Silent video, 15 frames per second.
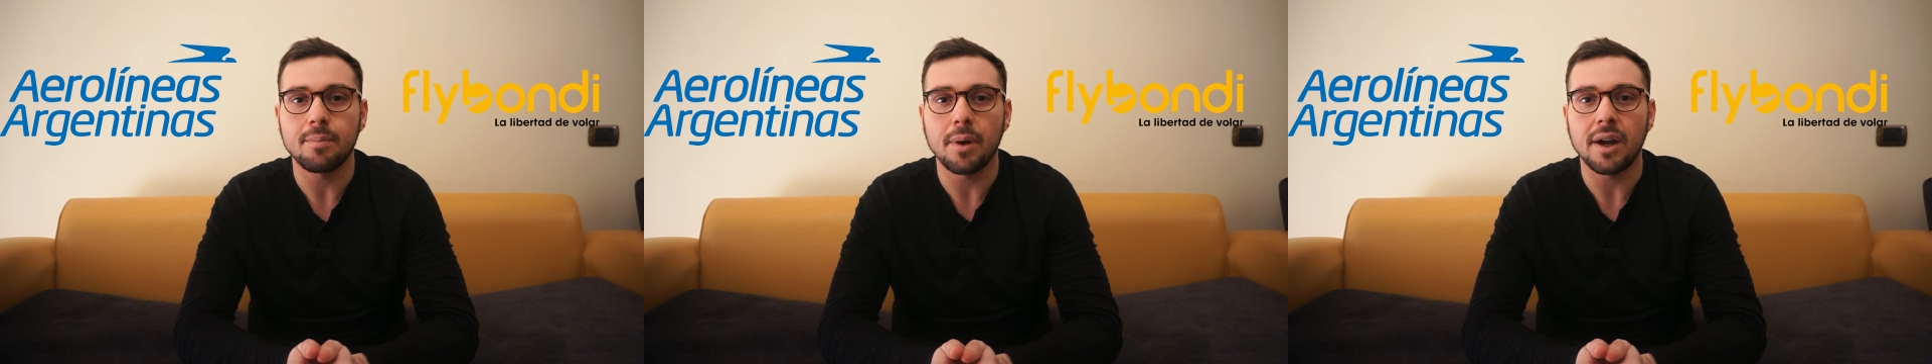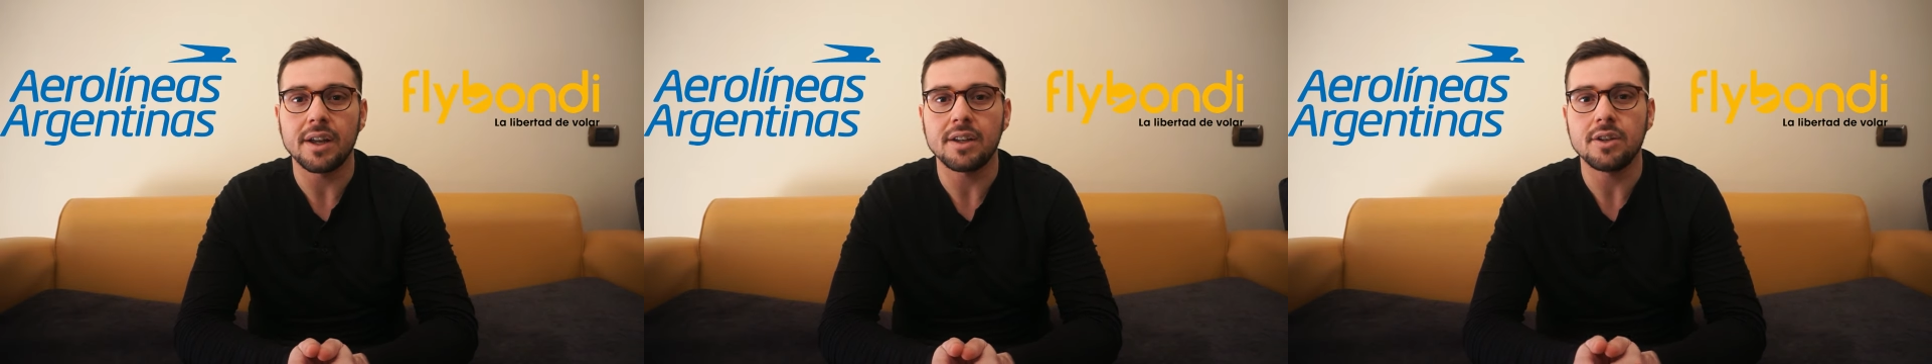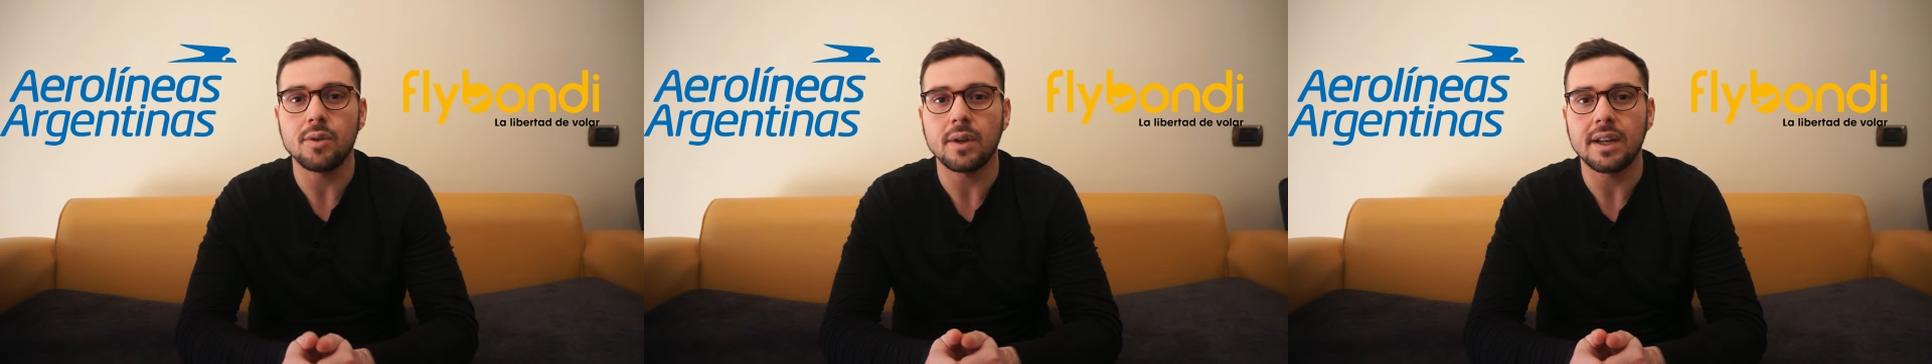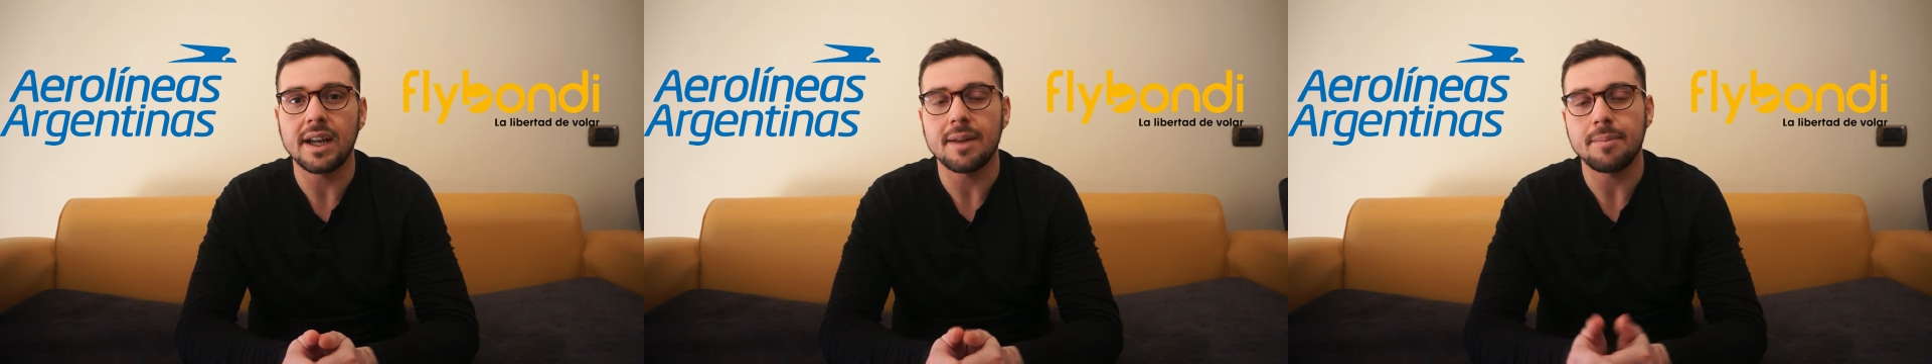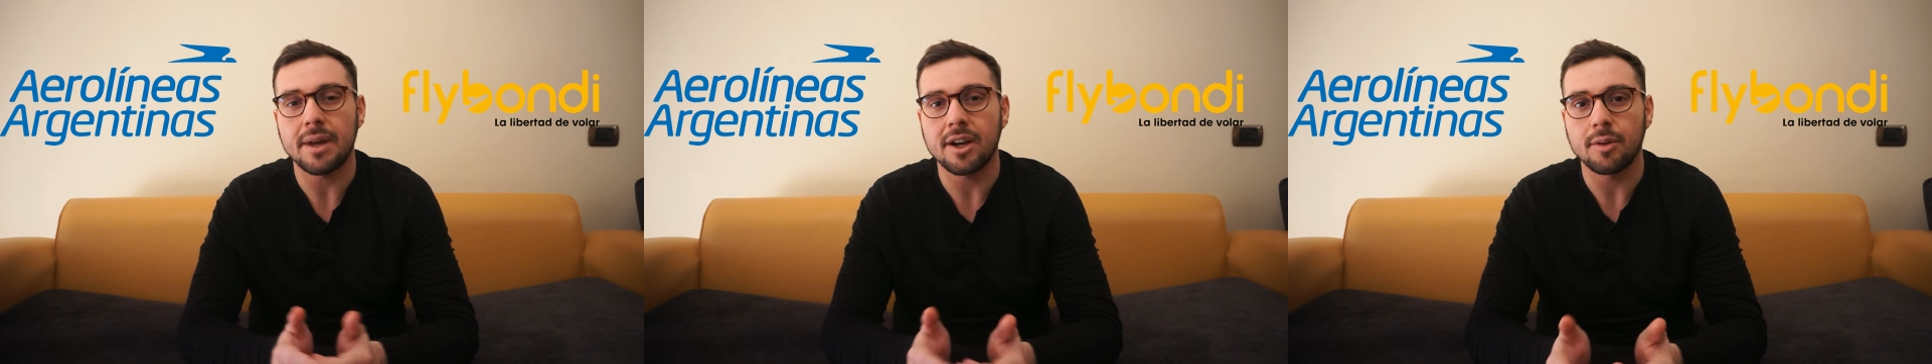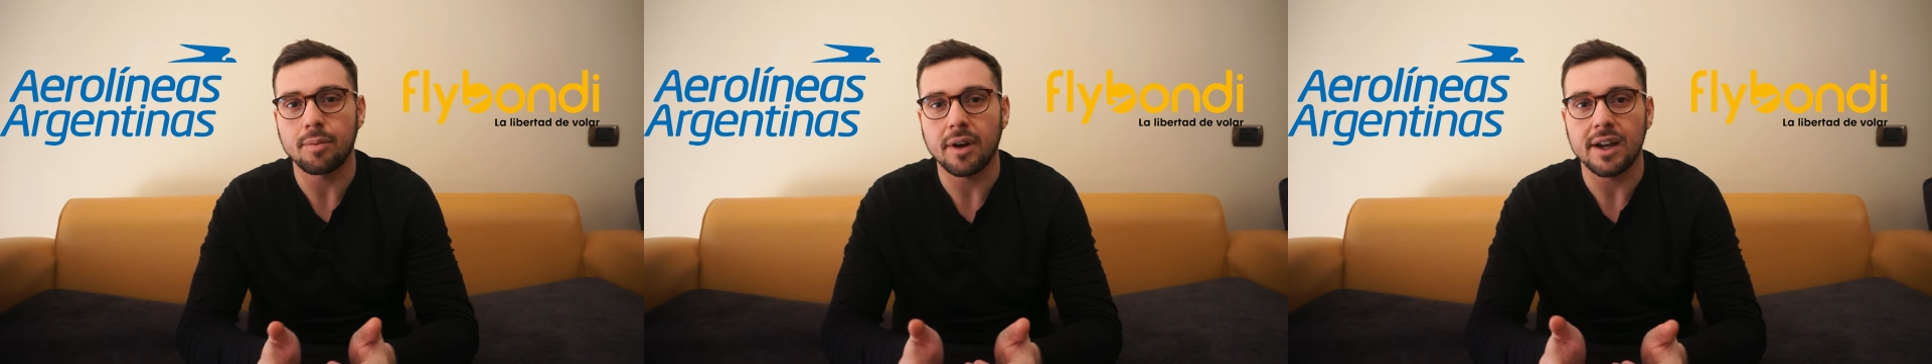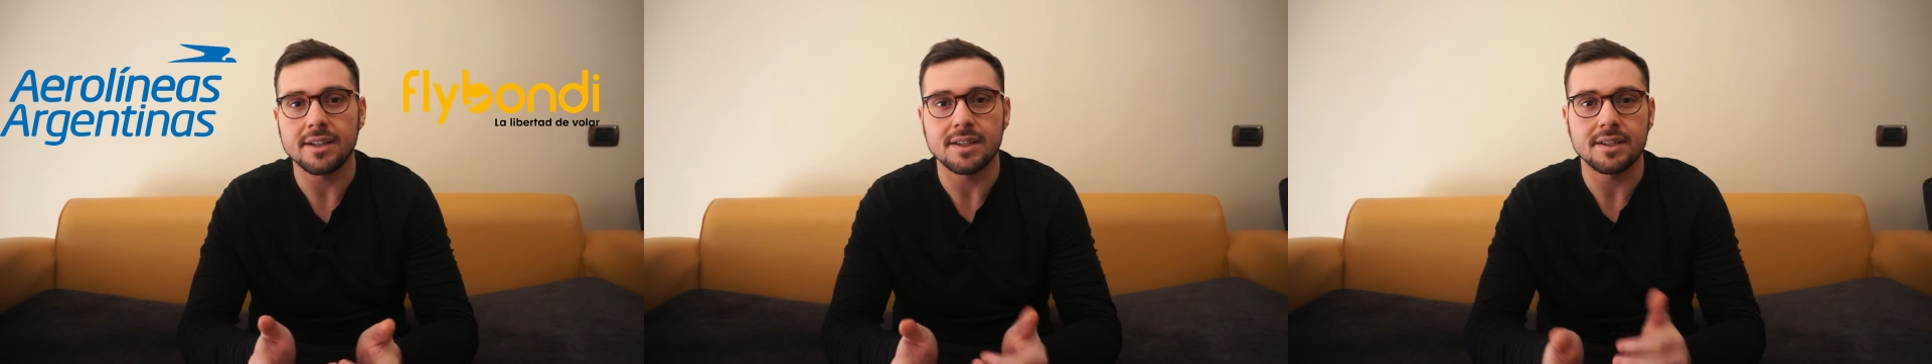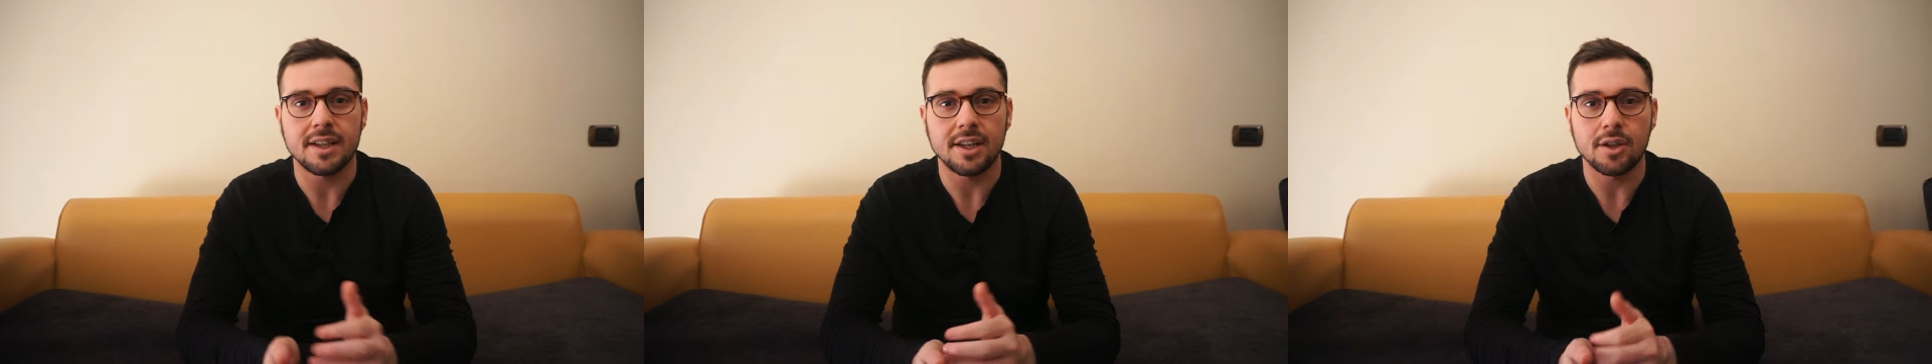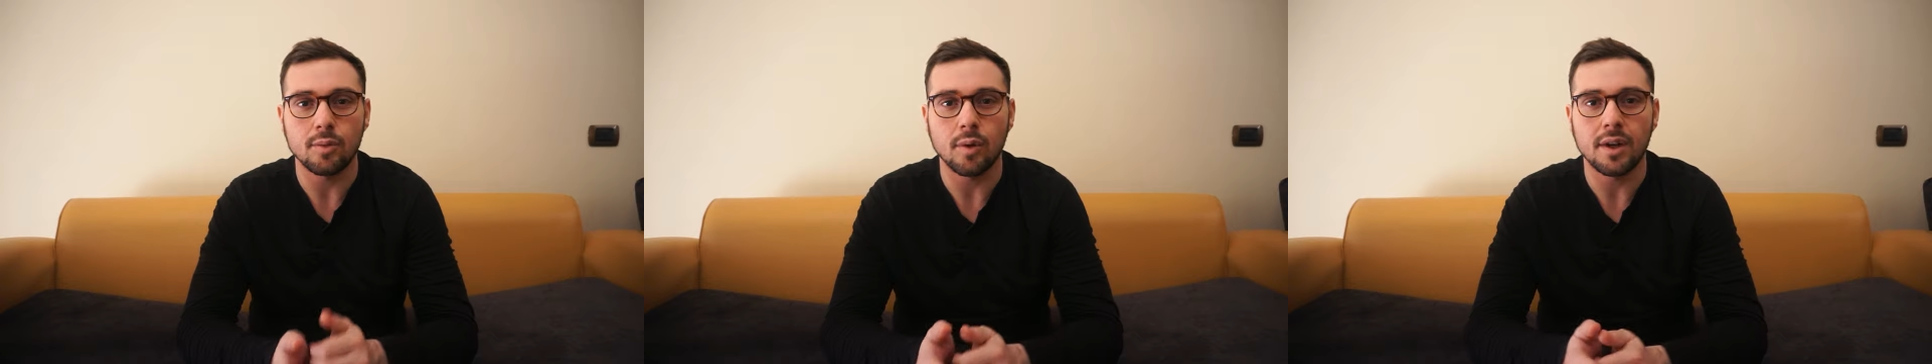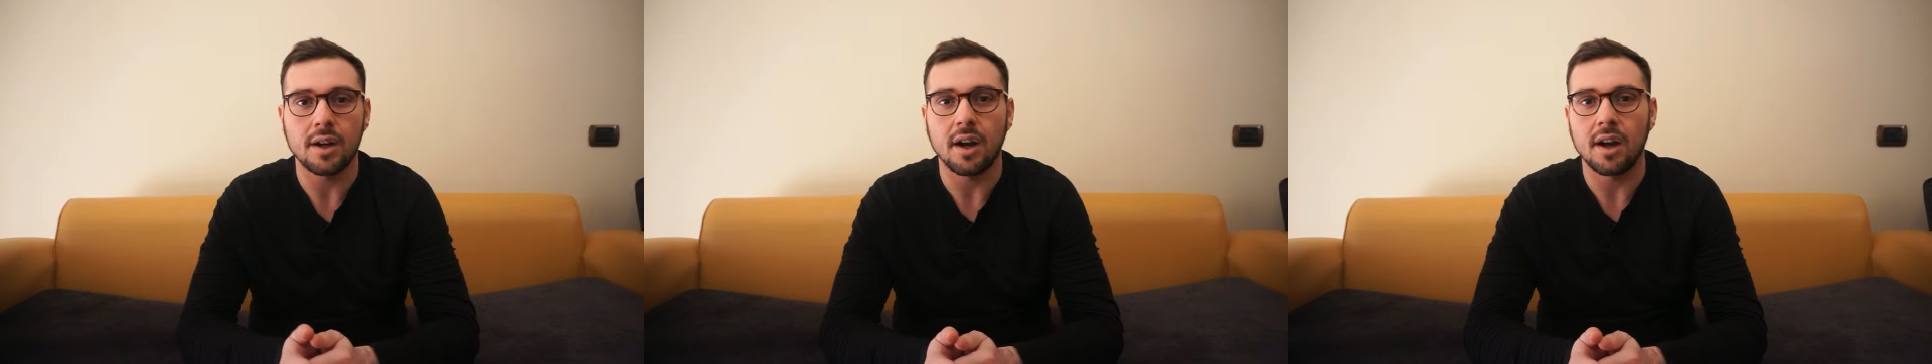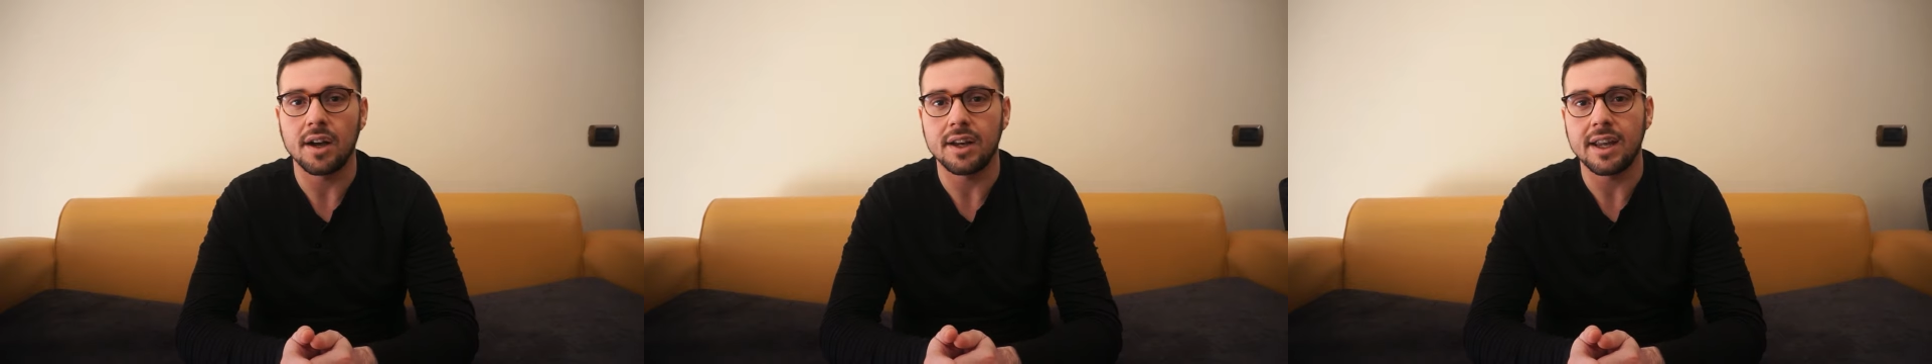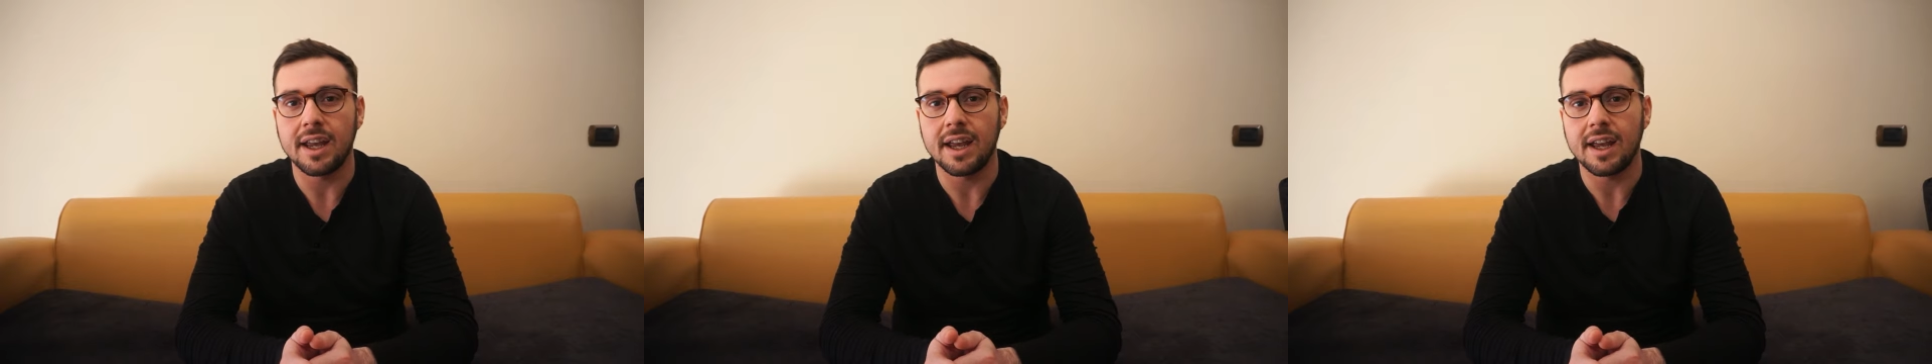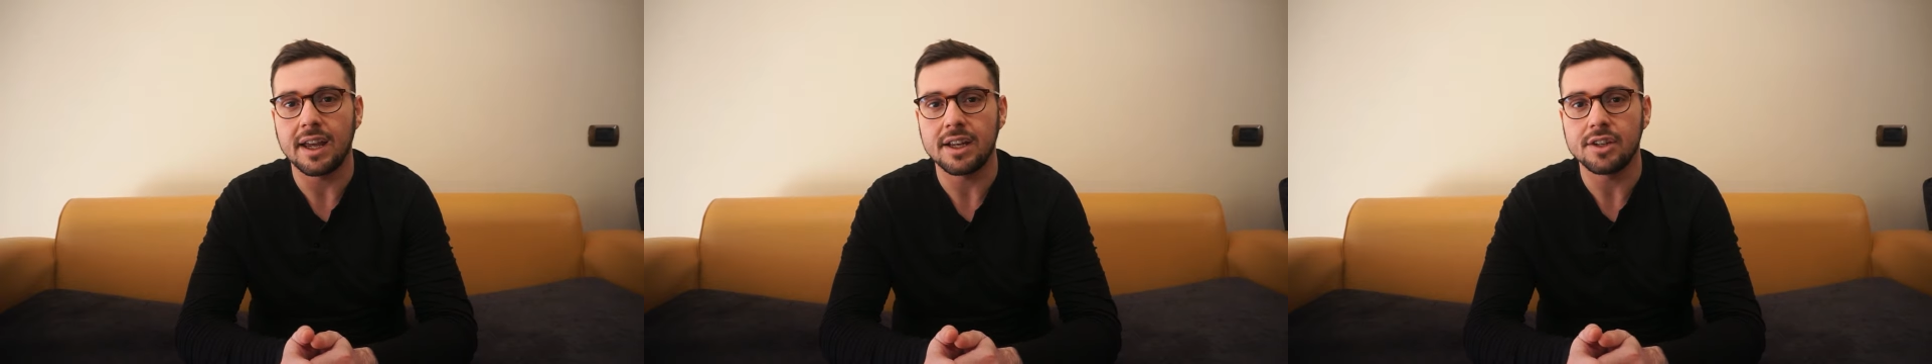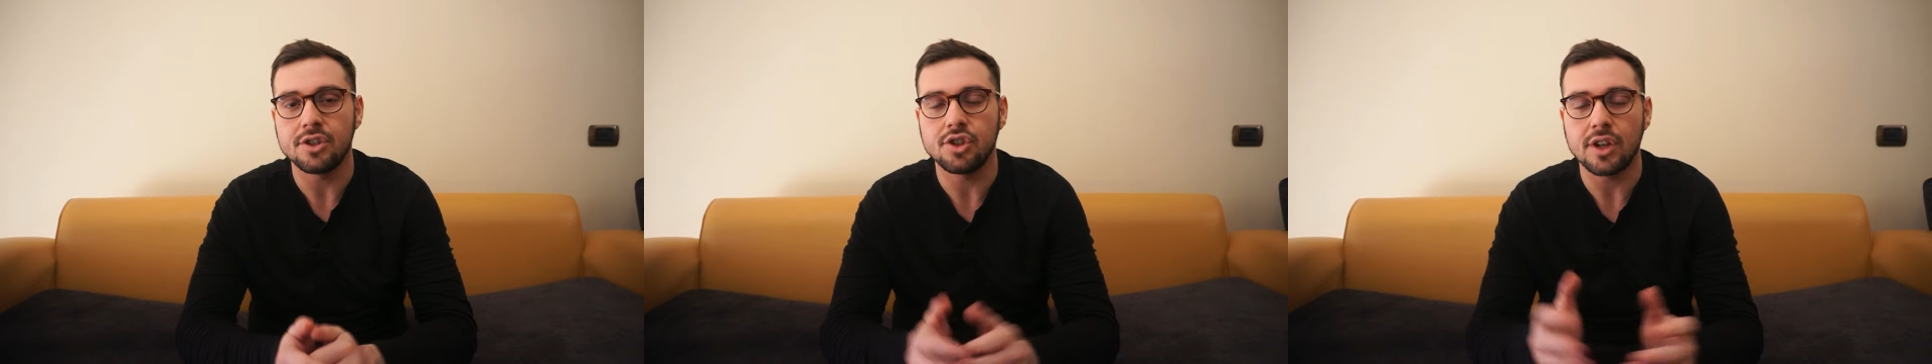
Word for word: but you can get better prices than you would on a